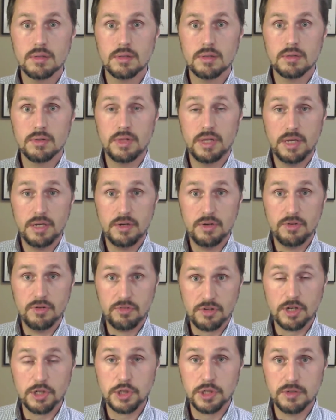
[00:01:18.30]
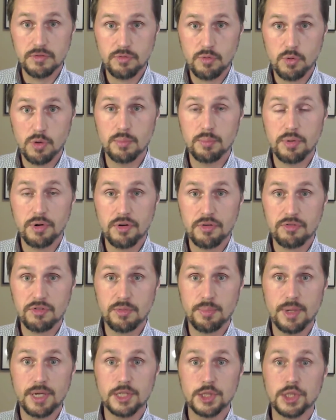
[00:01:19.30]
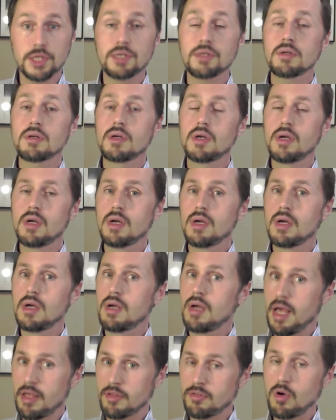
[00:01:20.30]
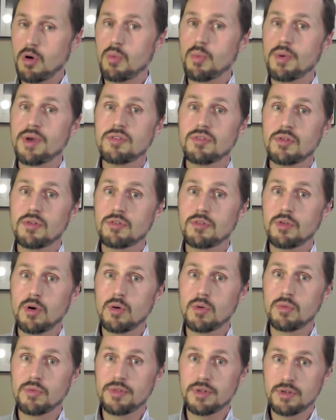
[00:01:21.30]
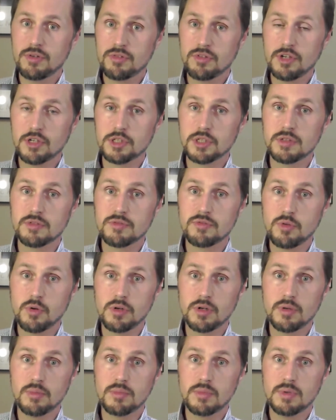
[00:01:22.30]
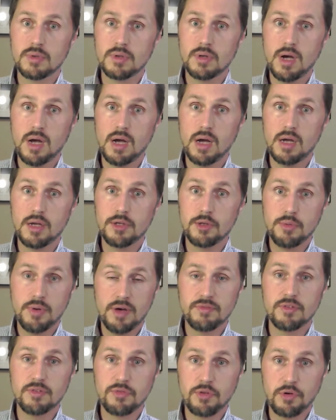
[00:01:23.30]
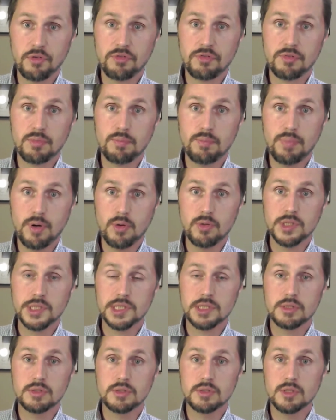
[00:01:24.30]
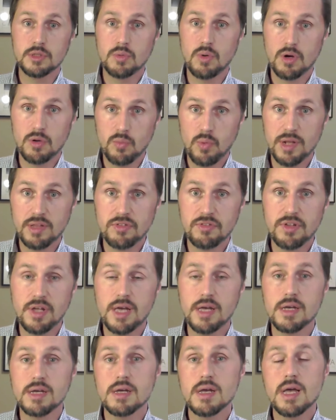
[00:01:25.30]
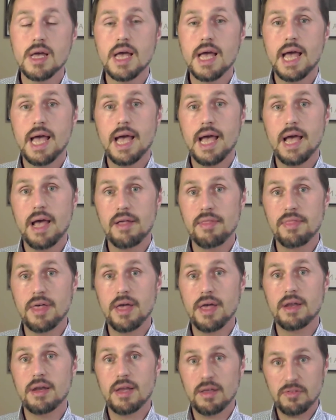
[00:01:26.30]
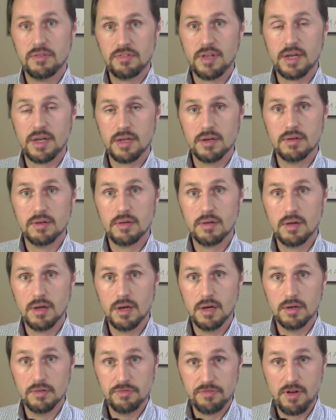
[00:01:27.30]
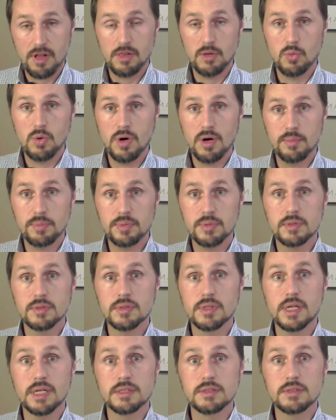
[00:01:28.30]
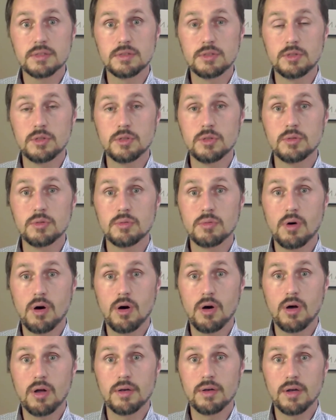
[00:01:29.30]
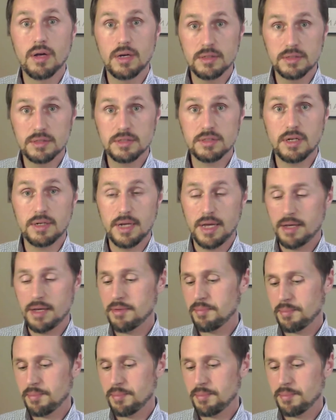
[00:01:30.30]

the discussion forum participation, as always. So the discussion forum, you have a first post due on Wednesday, and then a second follow-up that's due on Sunday.